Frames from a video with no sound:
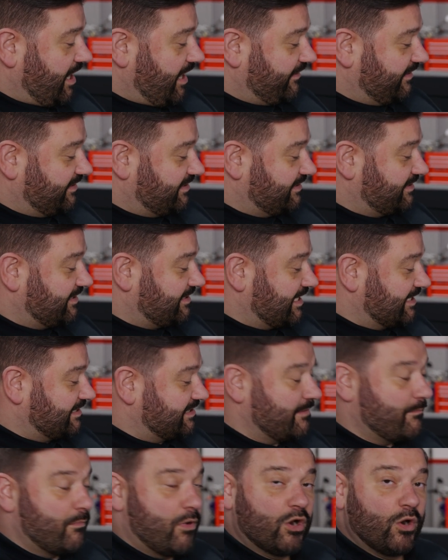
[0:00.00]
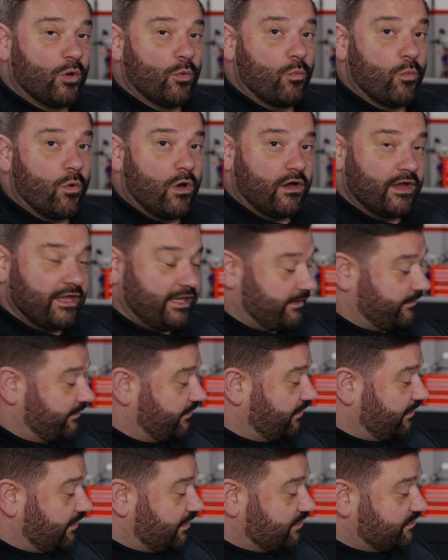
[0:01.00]
This is a Tesla Model Y,
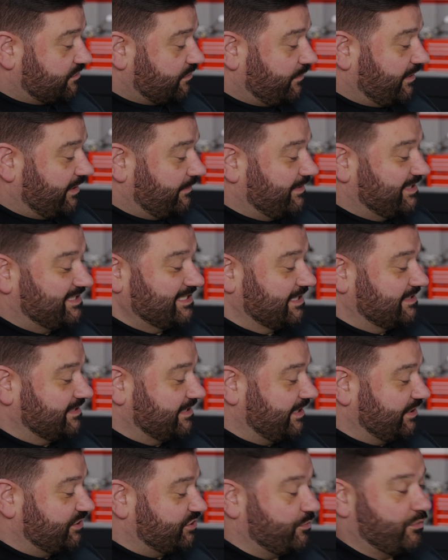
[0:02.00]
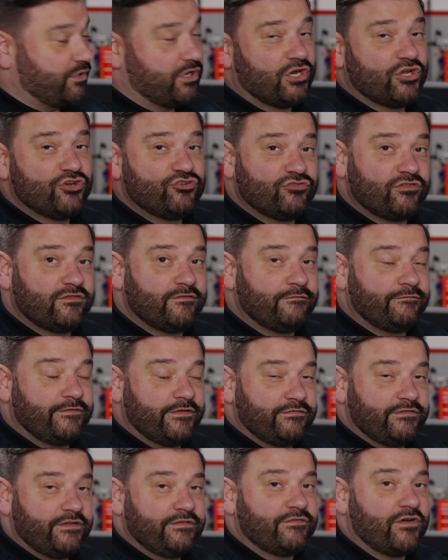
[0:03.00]
so we're going to be setting it to
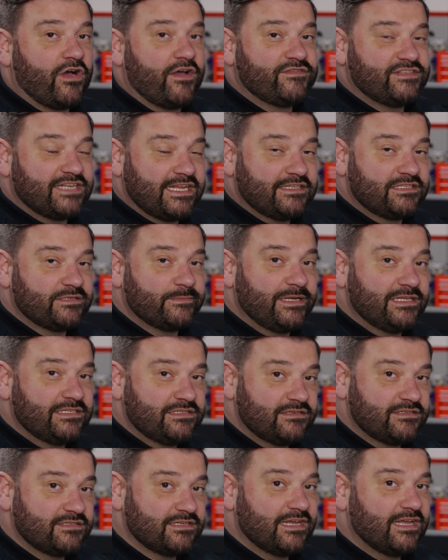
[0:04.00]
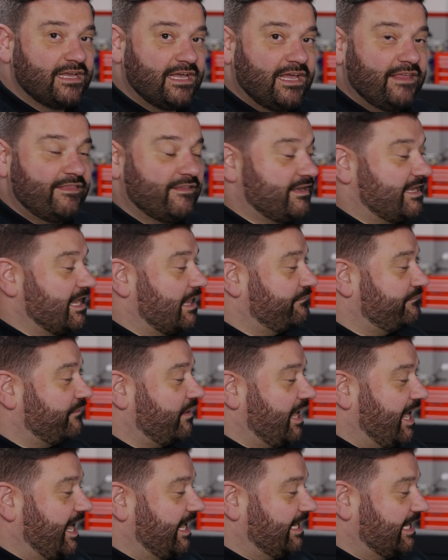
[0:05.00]
155 centimeters in the
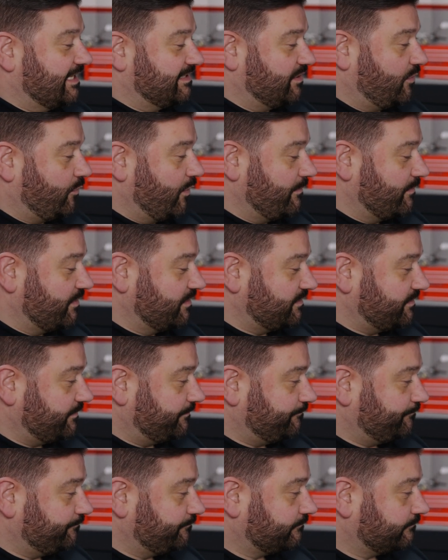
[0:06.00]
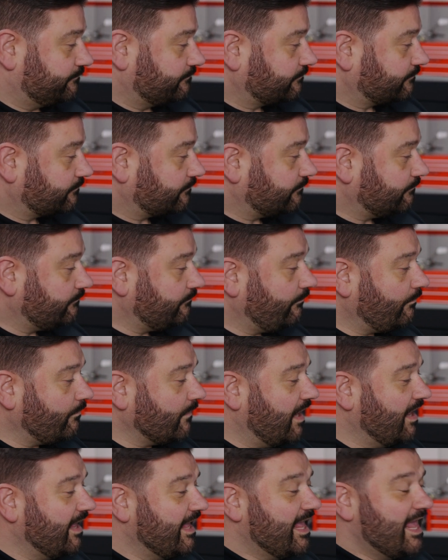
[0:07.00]
Delphi ADAS equipment.
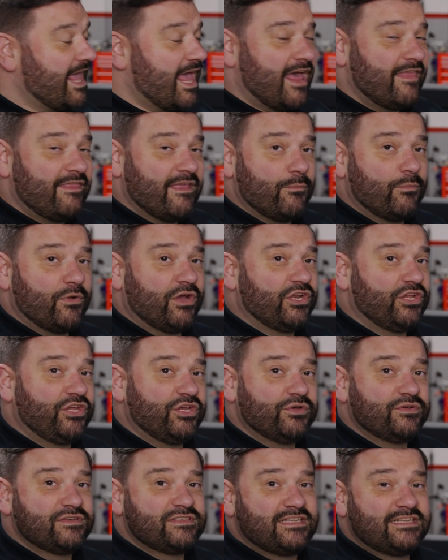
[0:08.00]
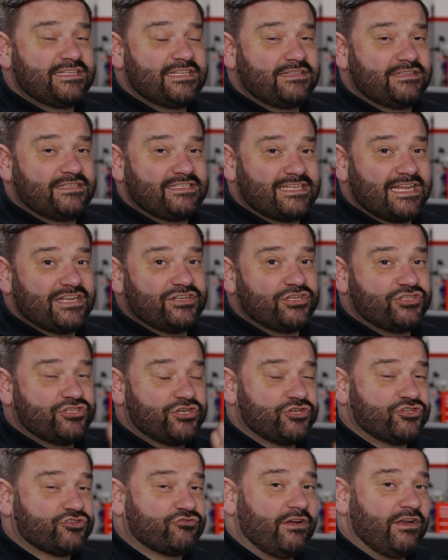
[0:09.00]
And then we're going to use the center
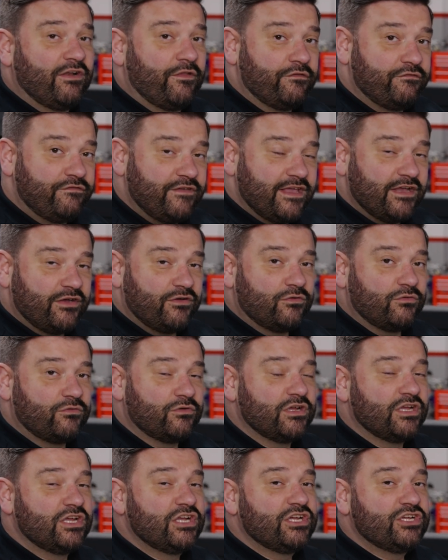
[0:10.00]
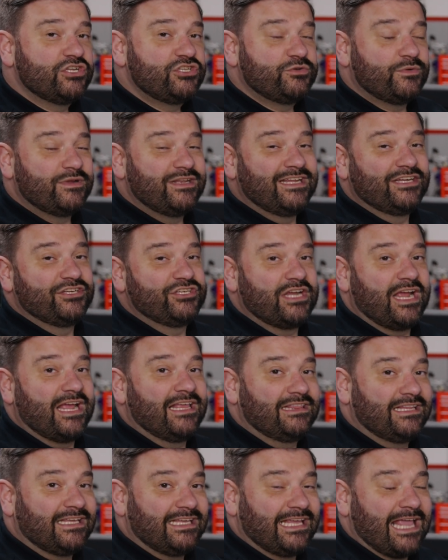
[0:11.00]
touchscreen on the vehicle to
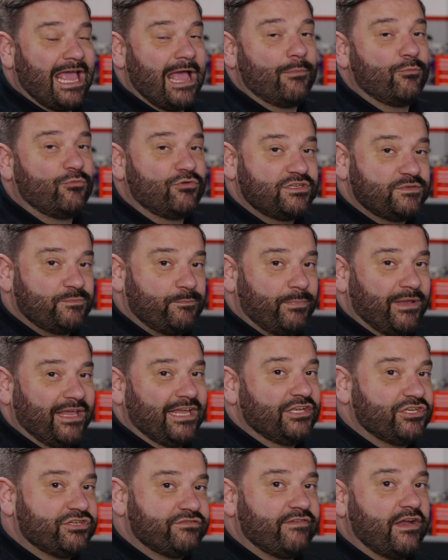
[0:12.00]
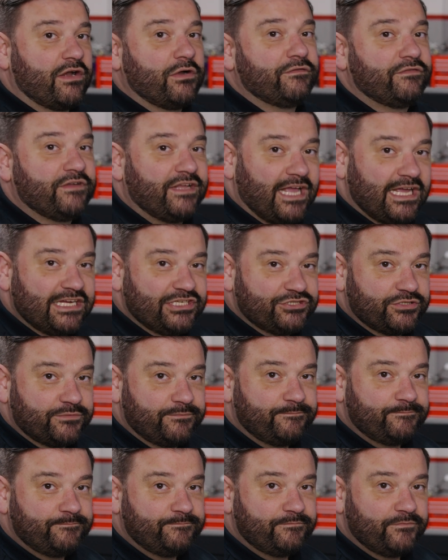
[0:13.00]
initiate the camera's pitch verification.